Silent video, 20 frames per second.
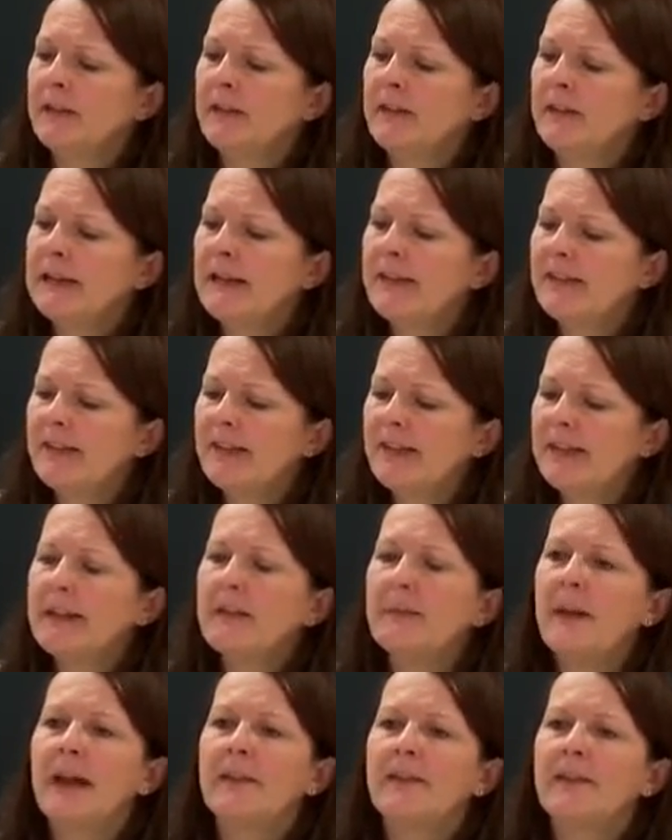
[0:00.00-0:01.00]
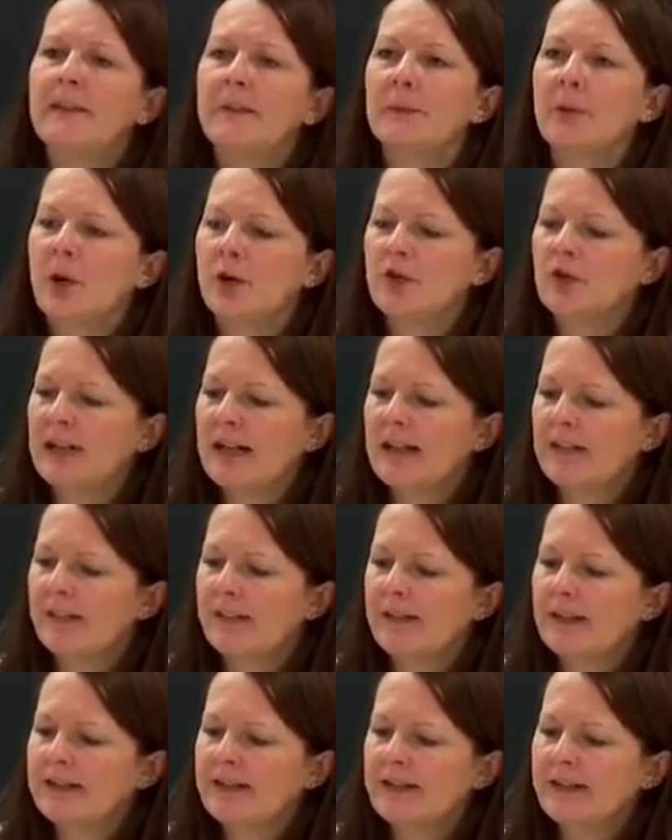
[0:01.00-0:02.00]
So let's think about this approach in other
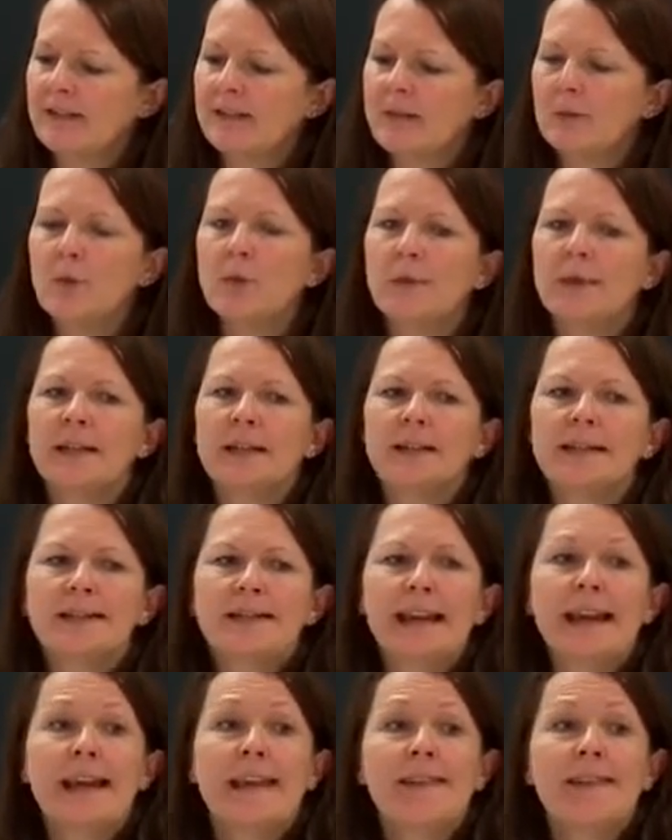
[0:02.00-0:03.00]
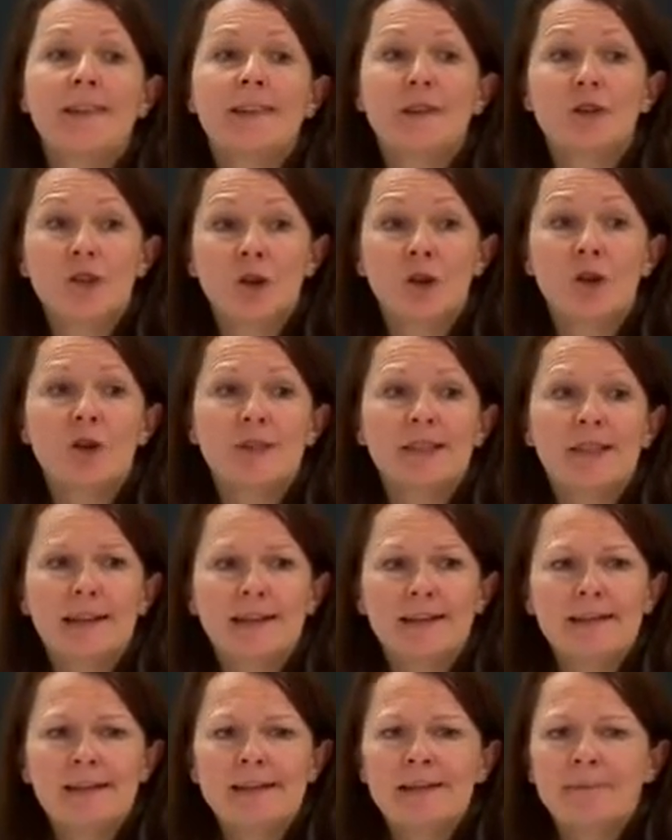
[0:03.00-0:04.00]
settings. A woman attends a
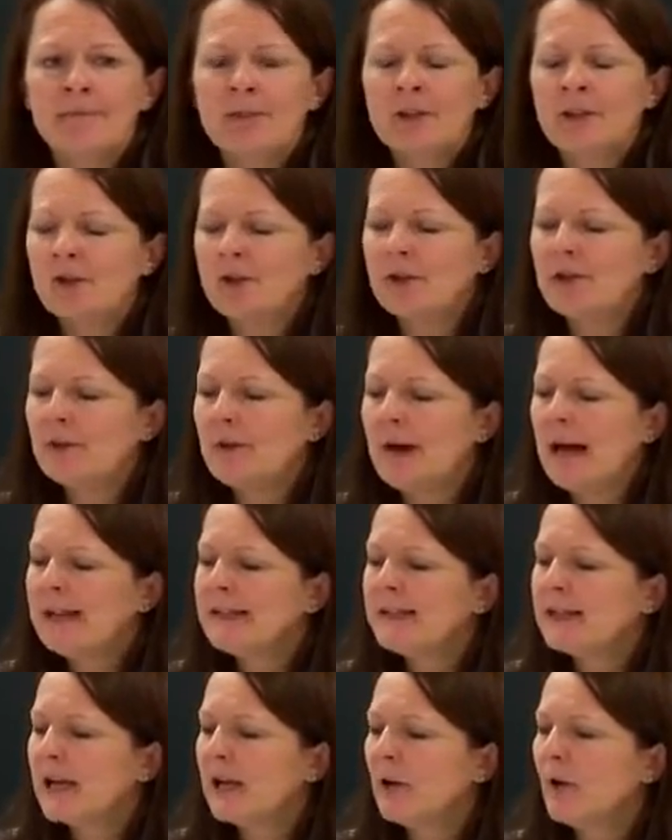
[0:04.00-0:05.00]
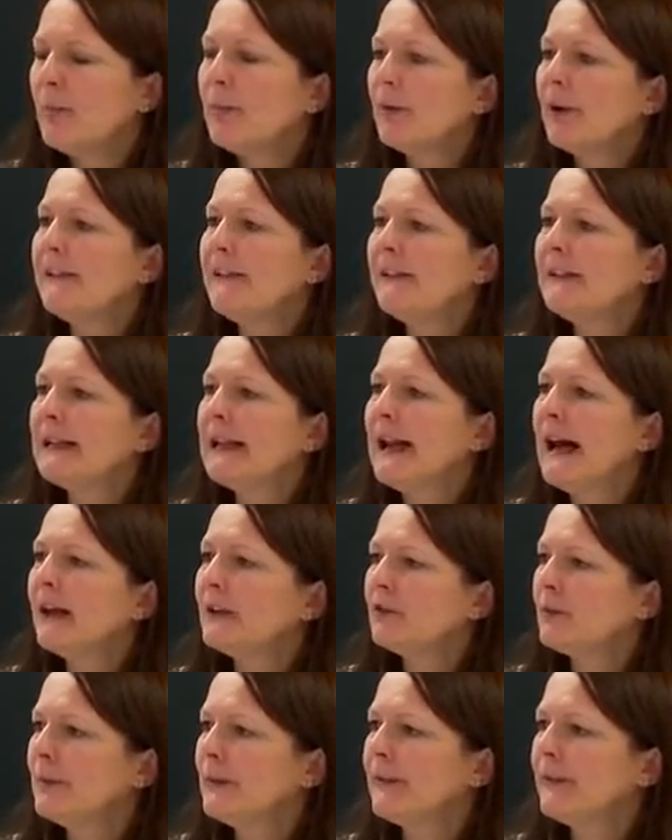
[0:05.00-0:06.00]
doctor to undergo a breast
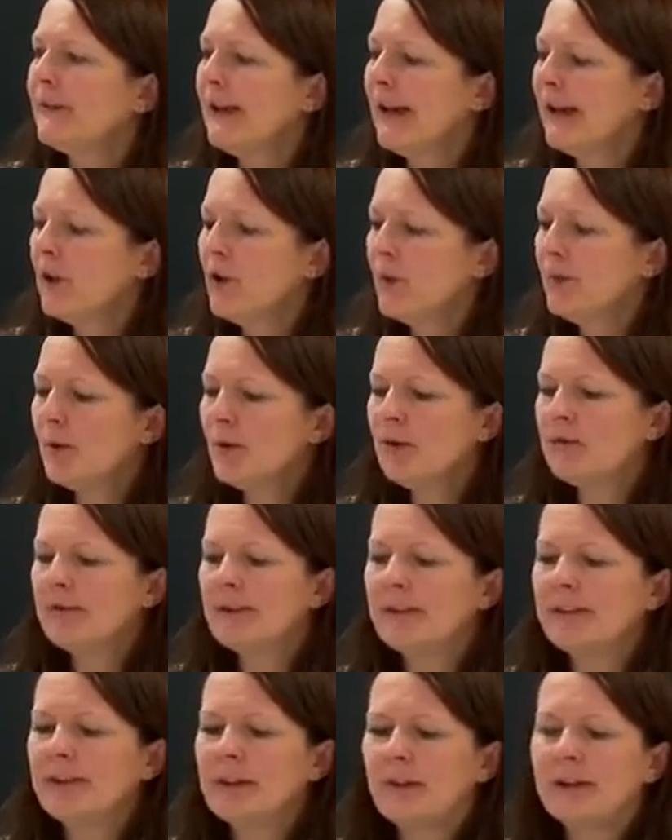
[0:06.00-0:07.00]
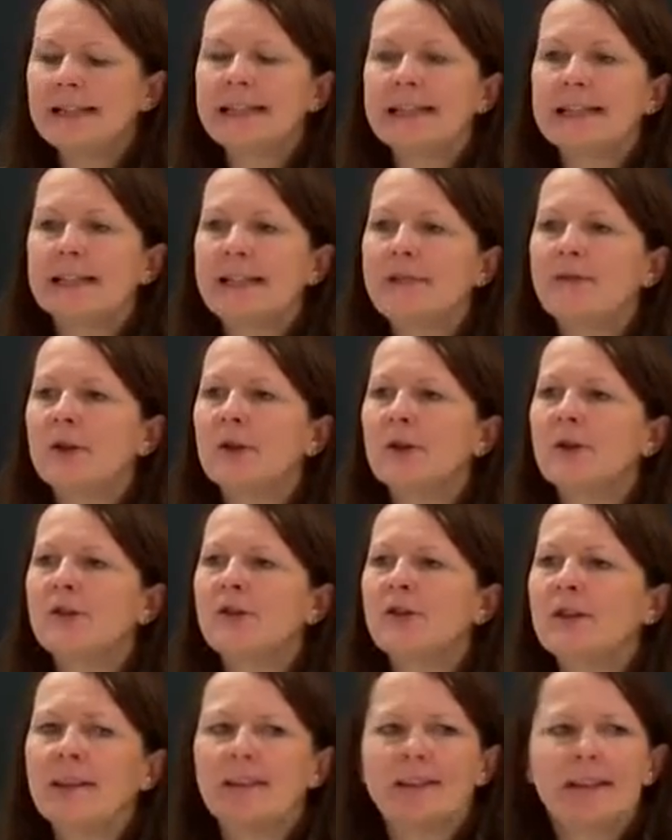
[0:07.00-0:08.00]
enlargement, saying her boyfriend's going to leave her if
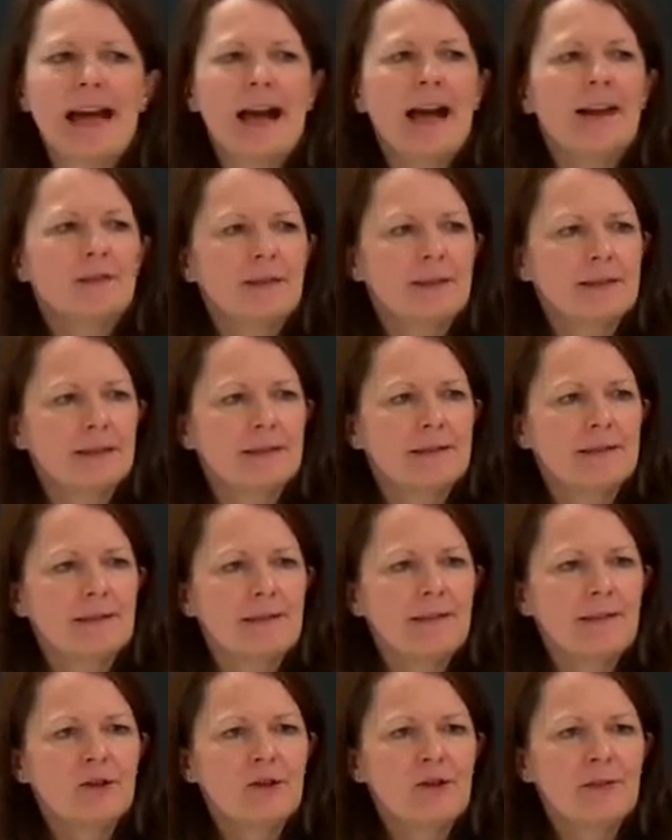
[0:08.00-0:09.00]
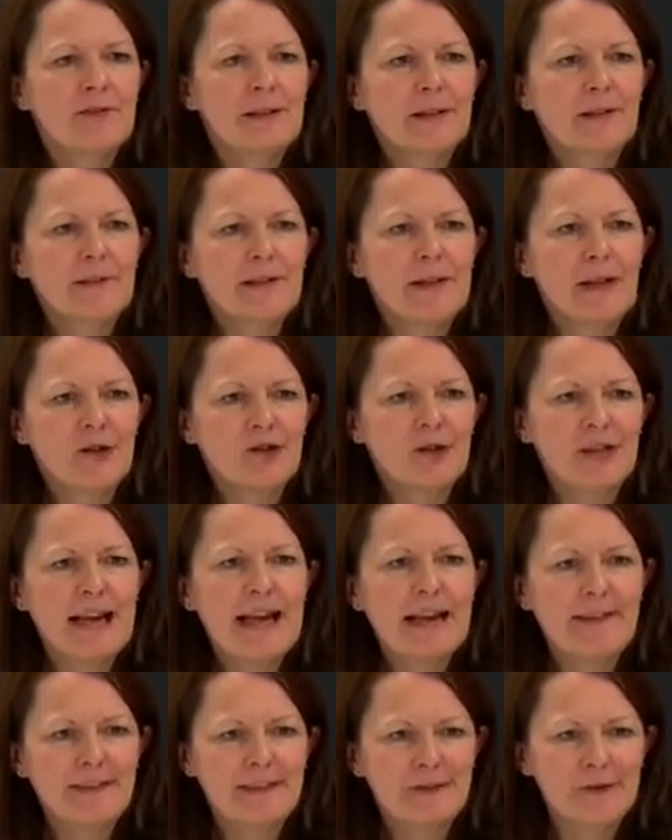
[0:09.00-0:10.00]
she doesn't have it, so she feels like she
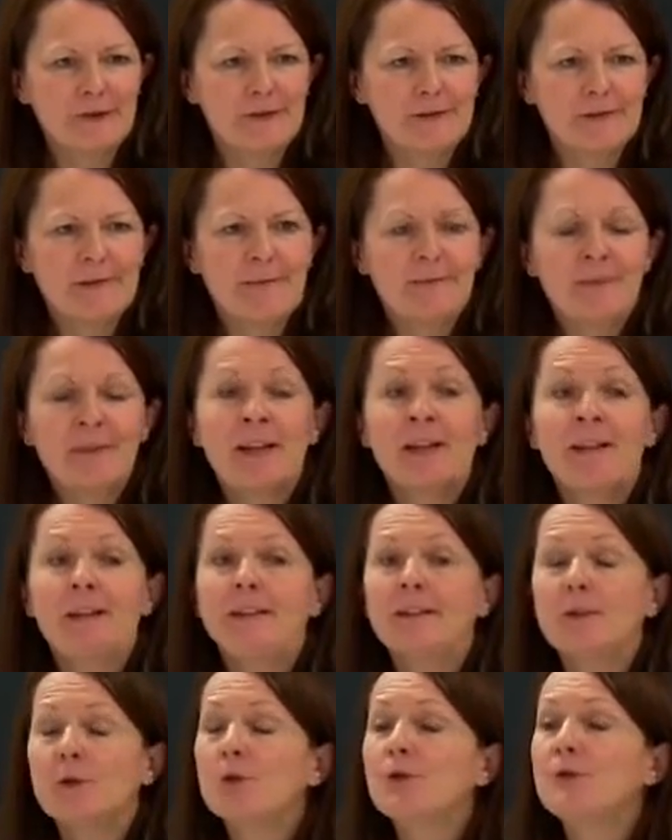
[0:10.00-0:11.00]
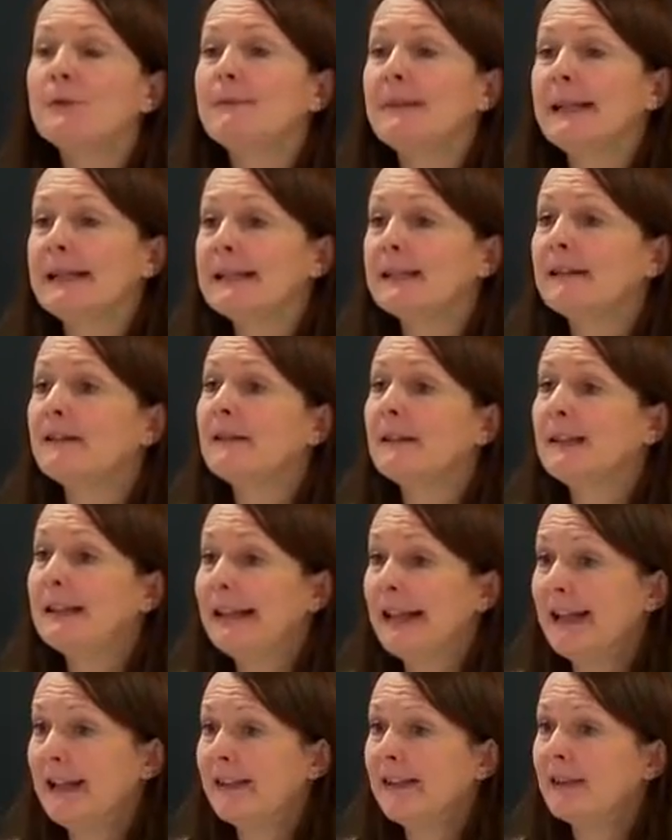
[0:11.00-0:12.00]
has to. There's good medical
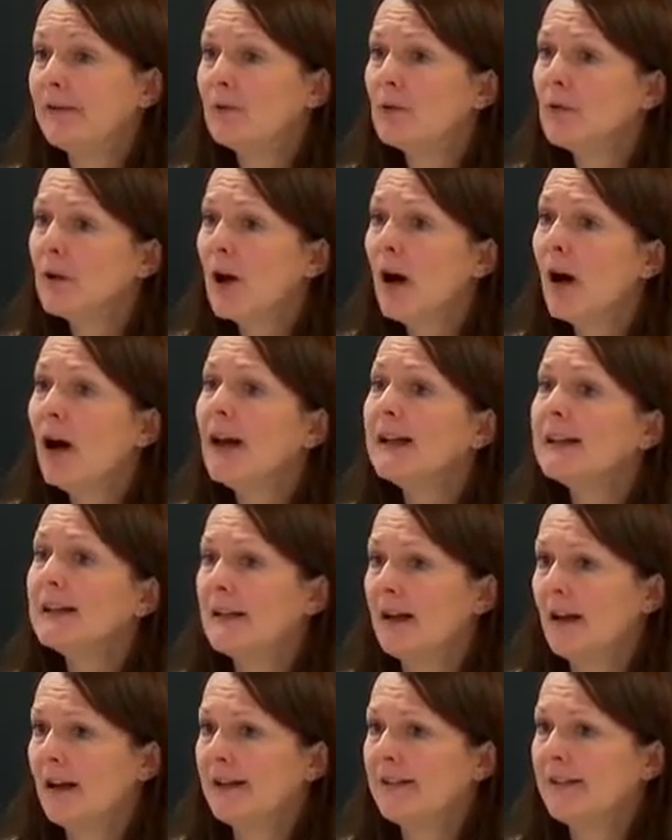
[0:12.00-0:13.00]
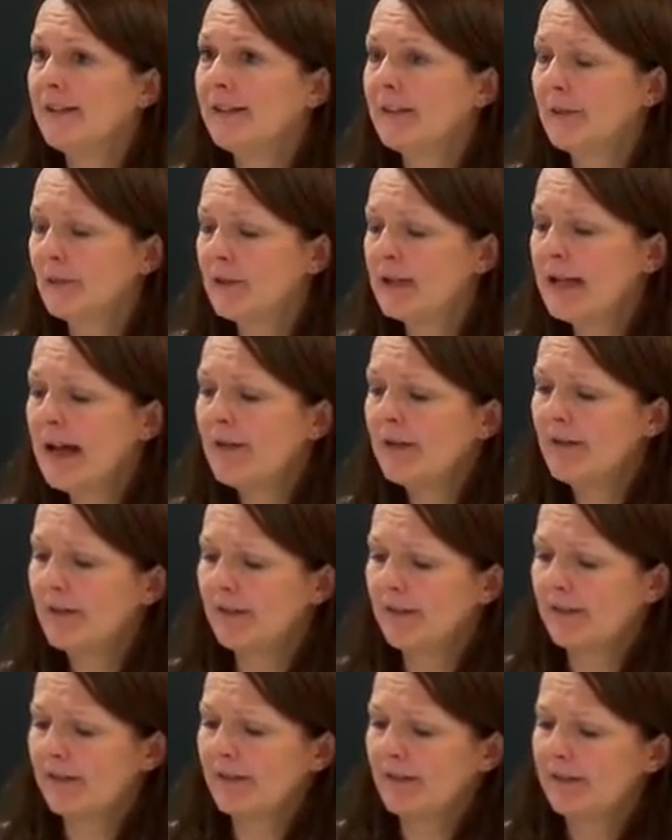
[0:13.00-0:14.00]
and ethical guidelines that would cover
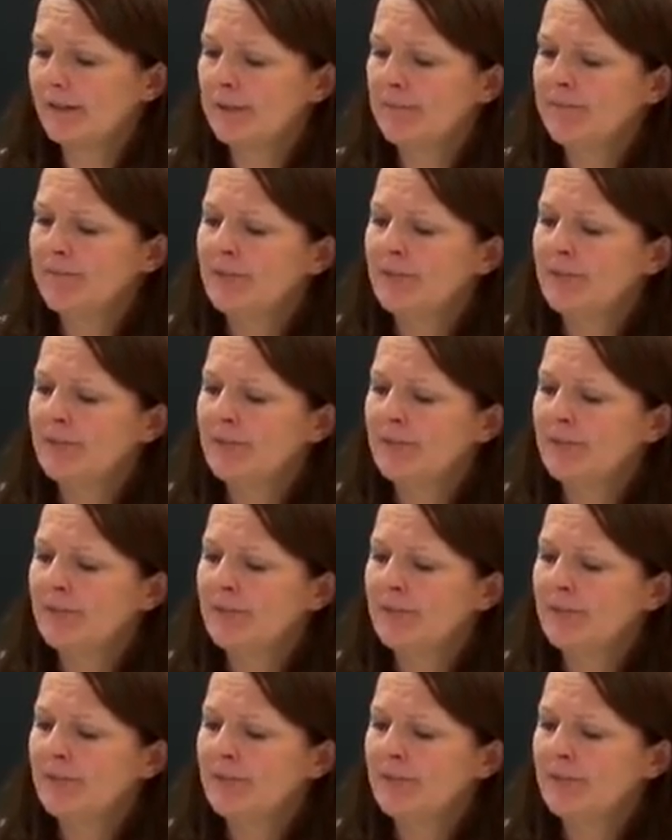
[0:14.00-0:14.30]
this.